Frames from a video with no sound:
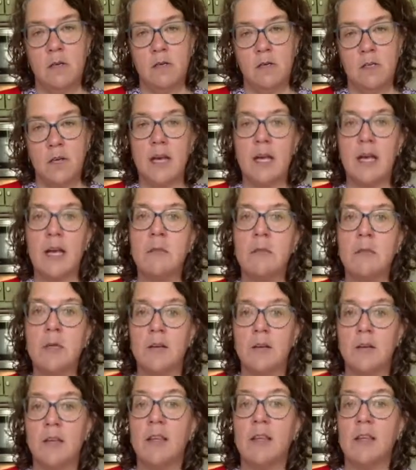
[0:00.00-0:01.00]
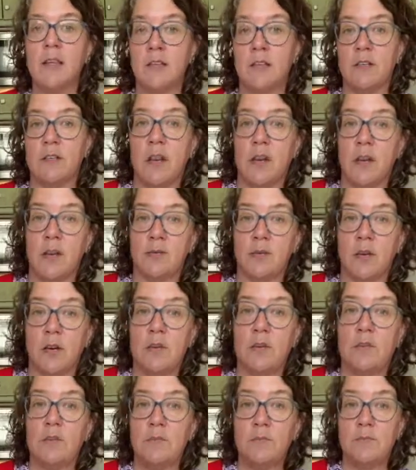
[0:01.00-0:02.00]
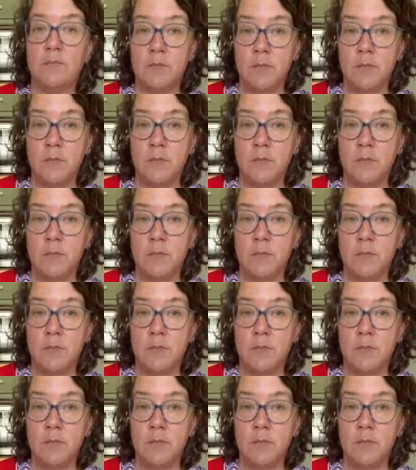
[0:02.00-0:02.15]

diameter in the indicatrix.